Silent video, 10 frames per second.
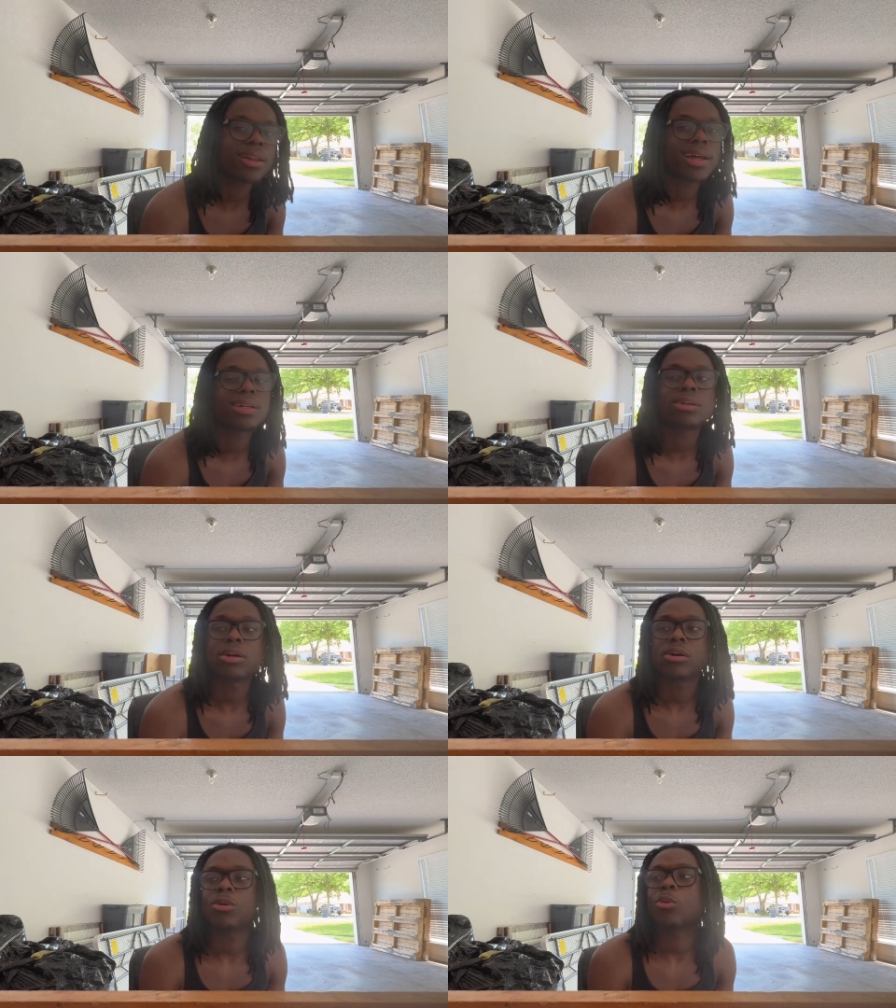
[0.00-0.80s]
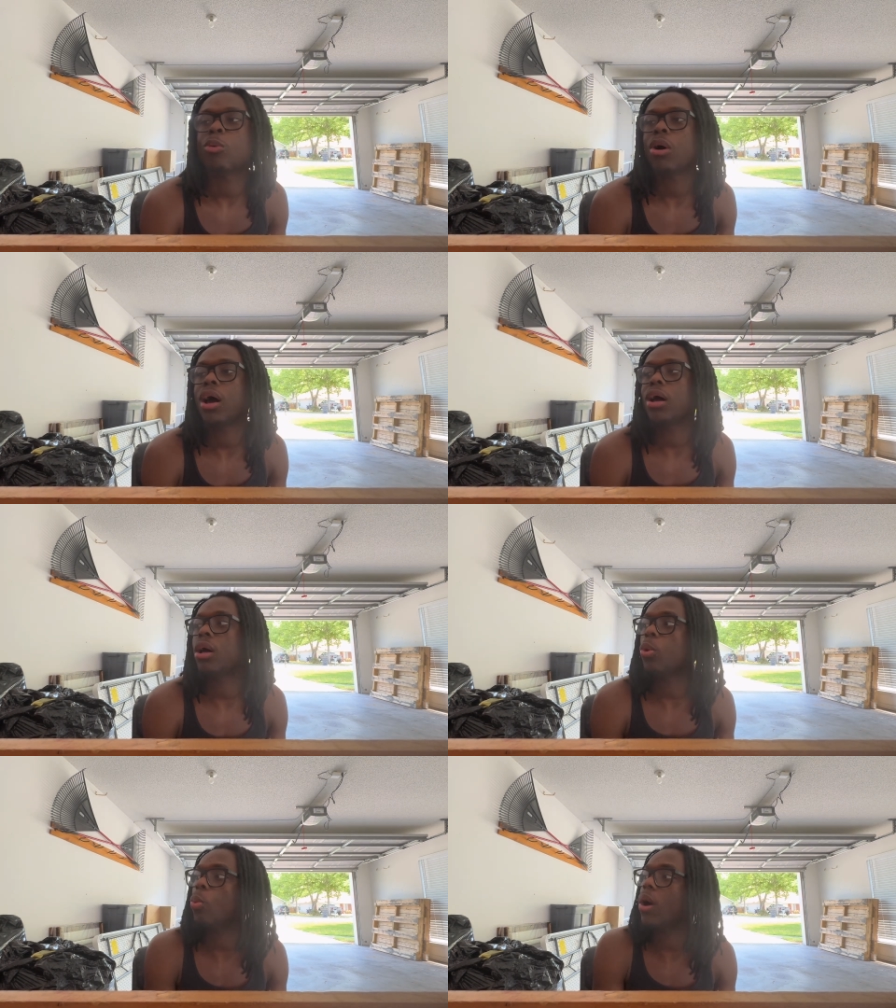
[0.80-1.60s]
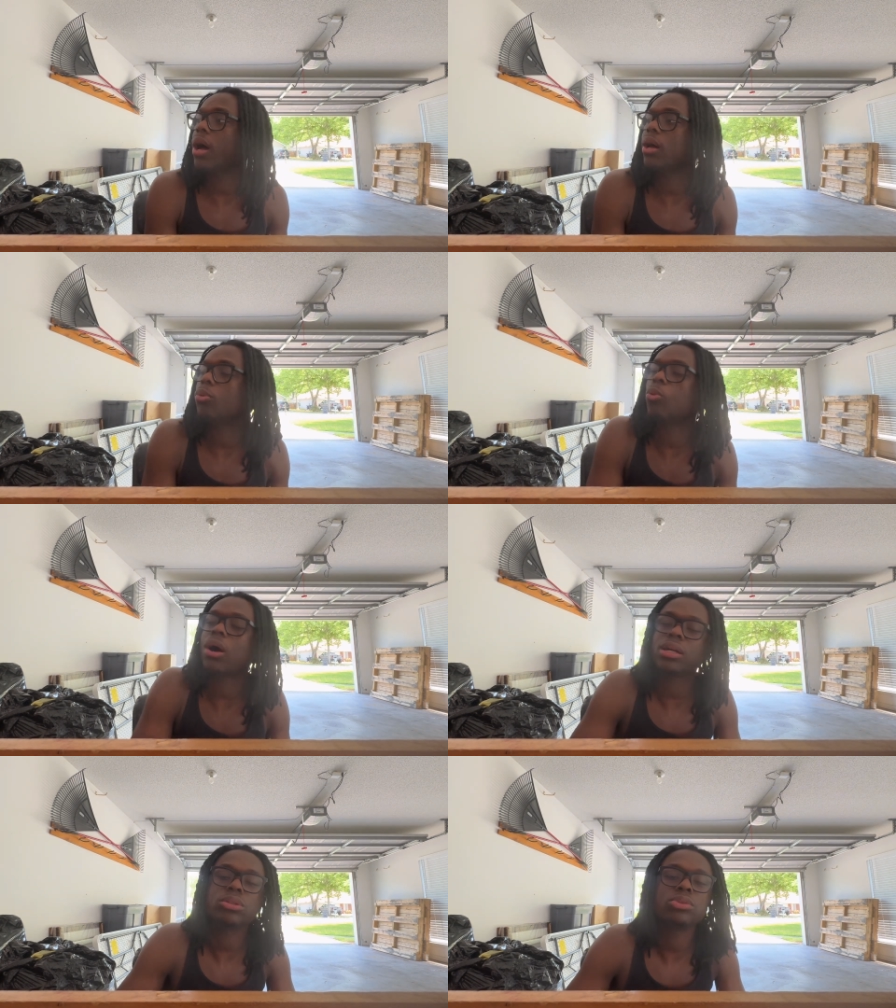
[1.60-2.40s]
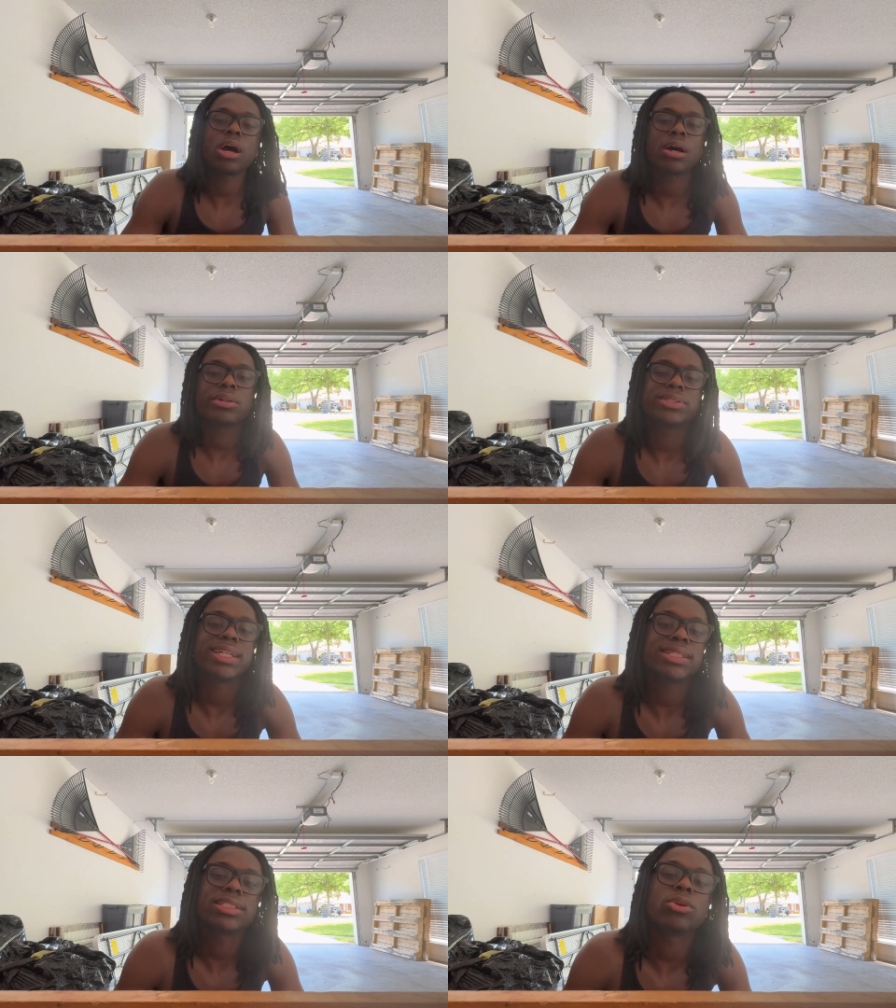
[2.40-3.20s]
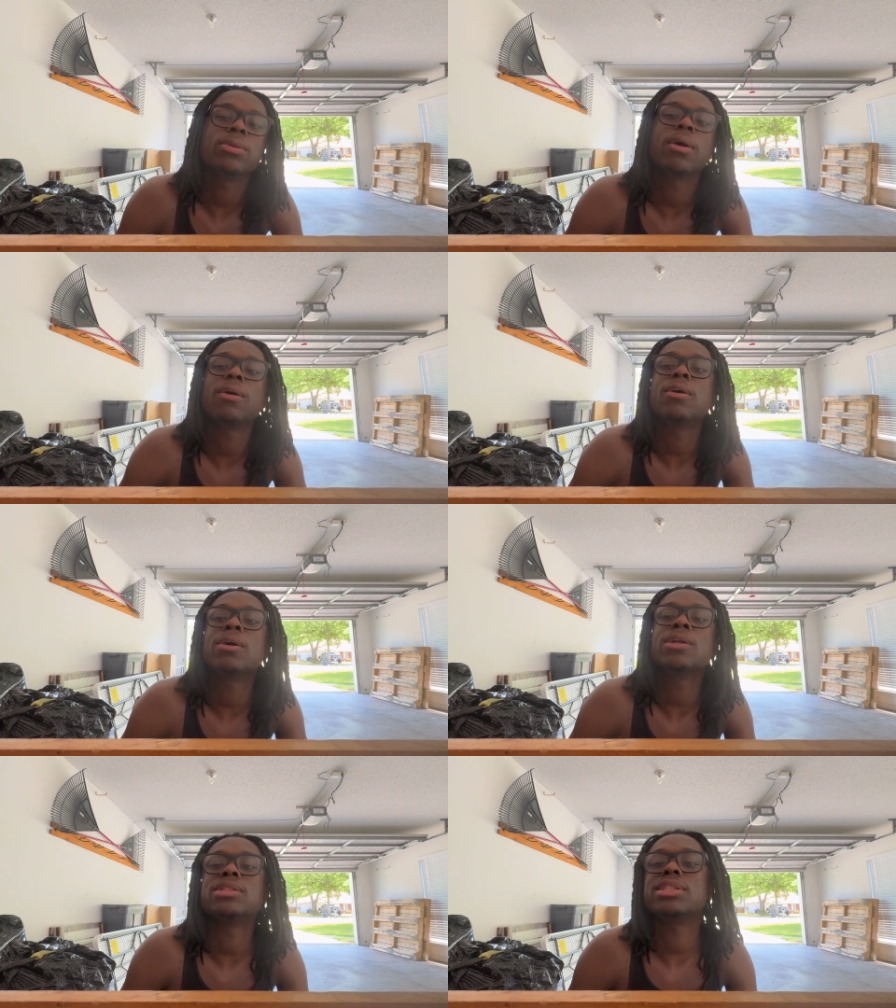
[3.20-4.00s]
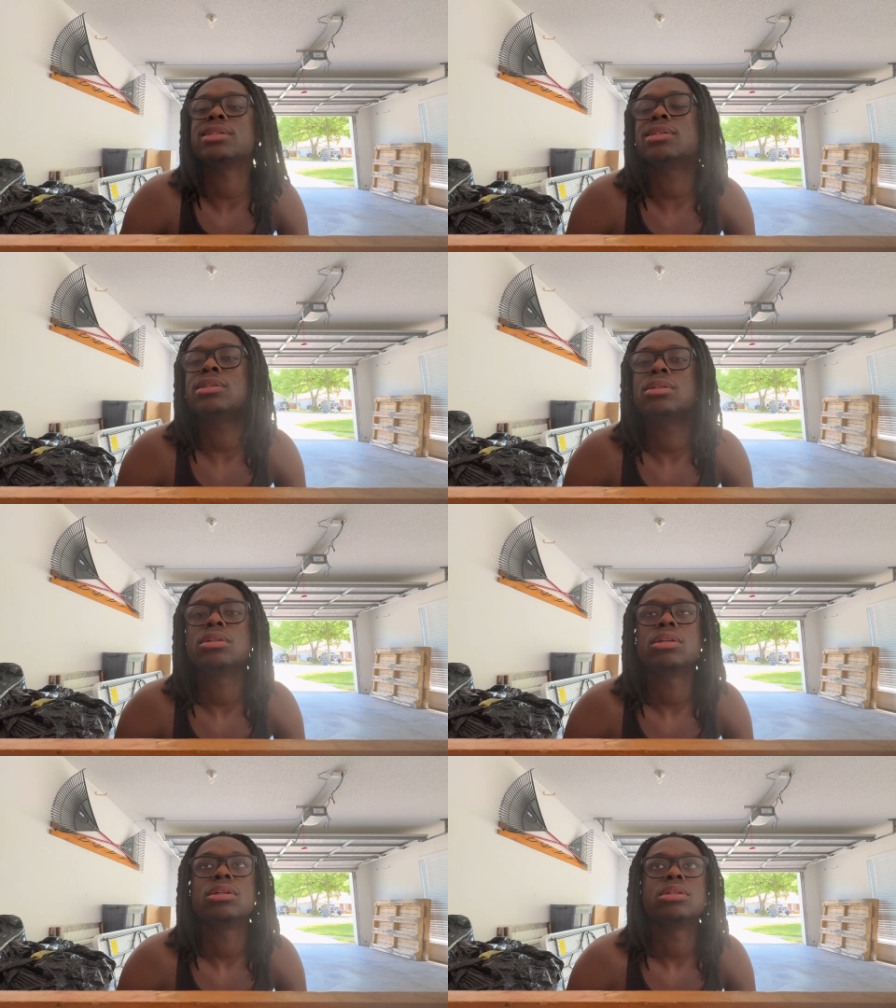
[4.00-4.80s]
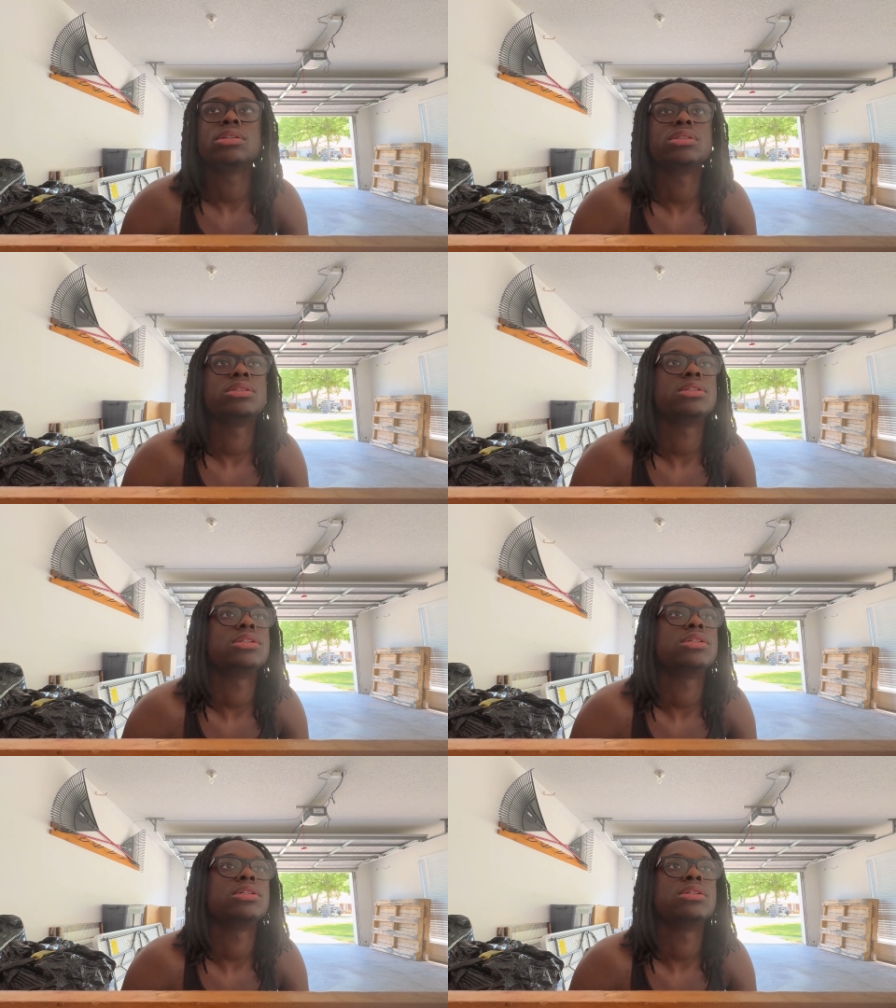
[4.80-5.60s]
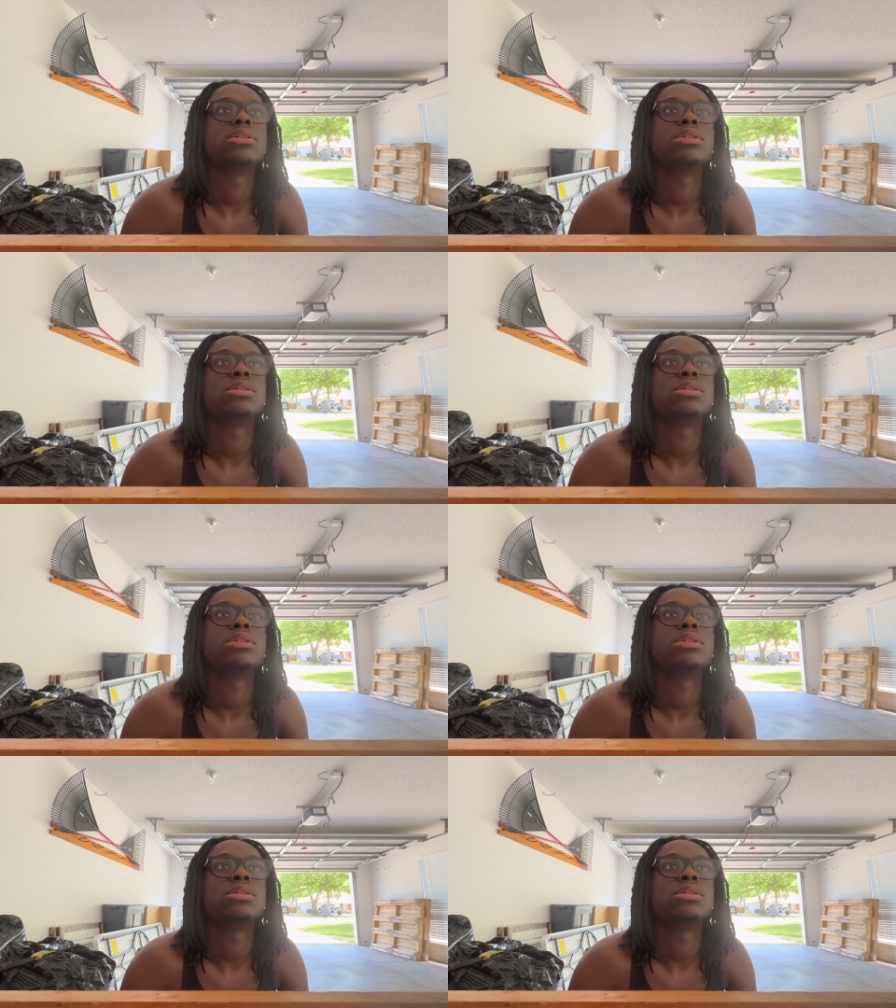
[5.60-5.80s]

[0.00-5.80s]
like, why, why, why do y'all take so long to, to,